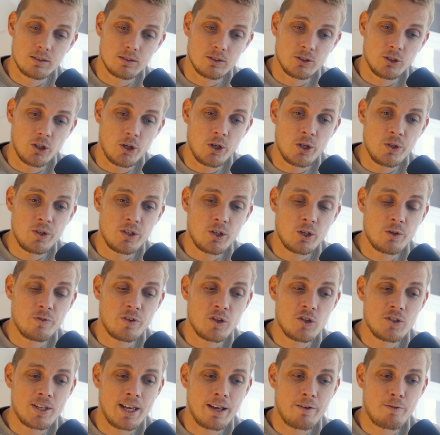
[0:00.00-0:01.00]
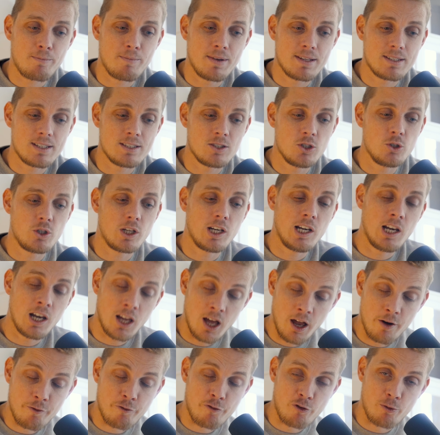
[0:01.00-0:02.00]
The only good thing you take from this is you can
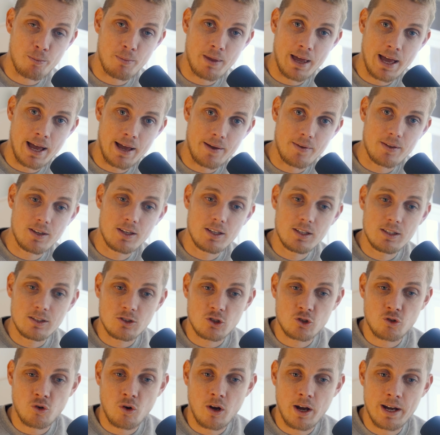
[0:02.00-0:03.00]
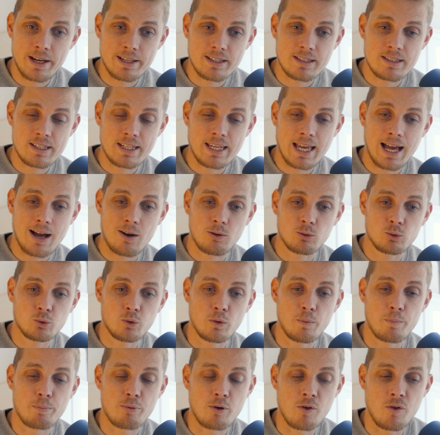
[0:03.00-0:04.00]
learn from that, try and see how
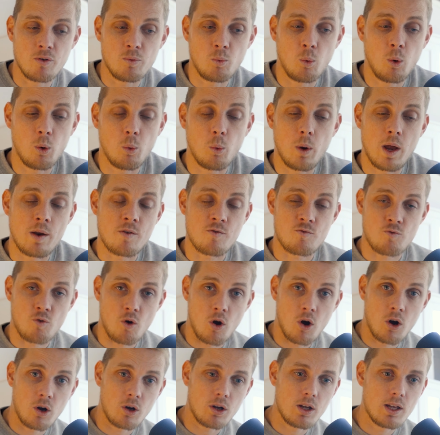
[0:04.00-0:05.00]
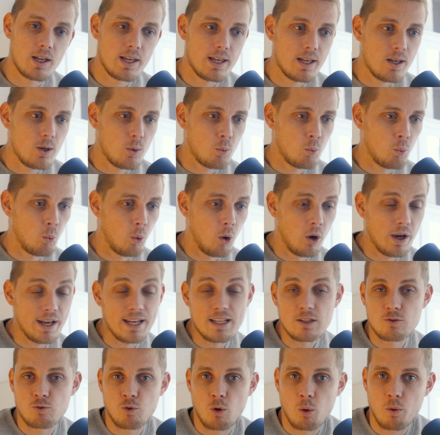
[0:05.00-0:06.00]
to improve, what went wrong, what
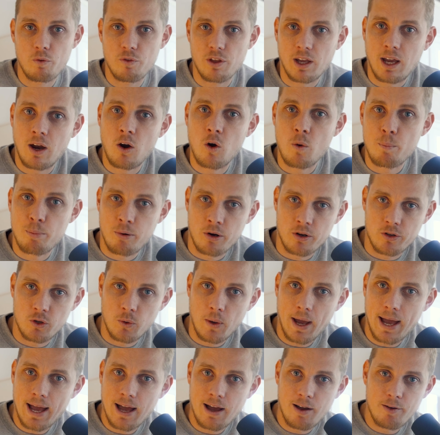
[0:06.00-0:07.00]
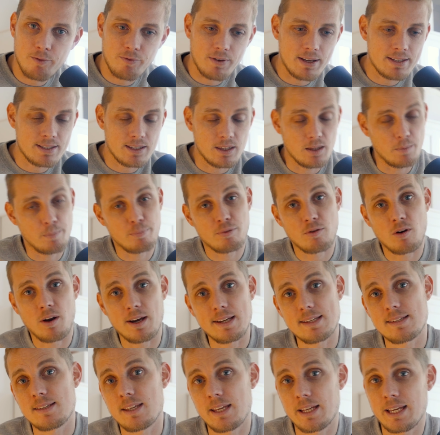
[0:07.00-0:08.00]
is wrong with the current product you have. Is it the
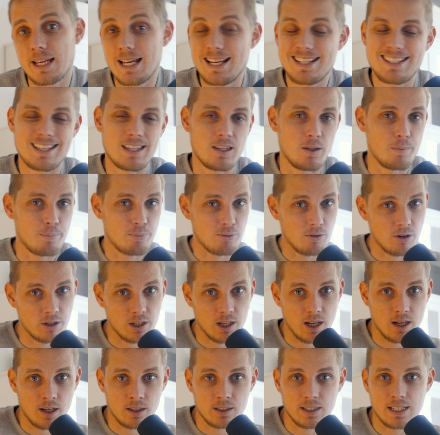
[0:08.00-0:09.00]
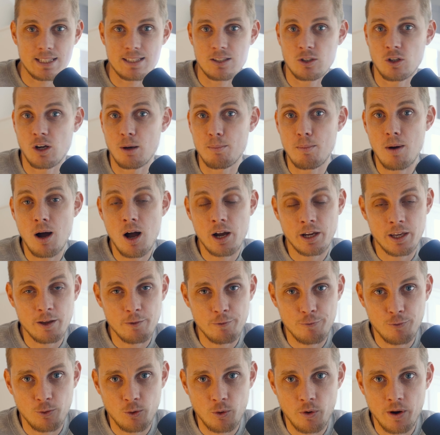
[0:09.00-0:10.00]
pricing? Is it the product? Is there not a
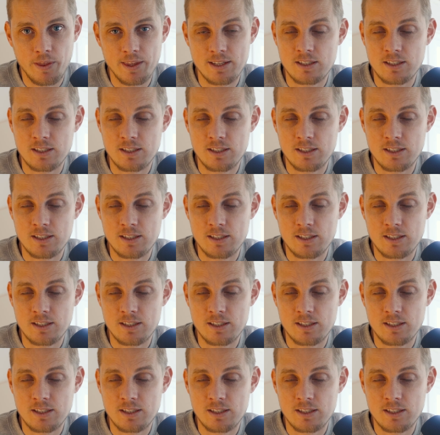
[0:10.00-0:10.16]
market for it?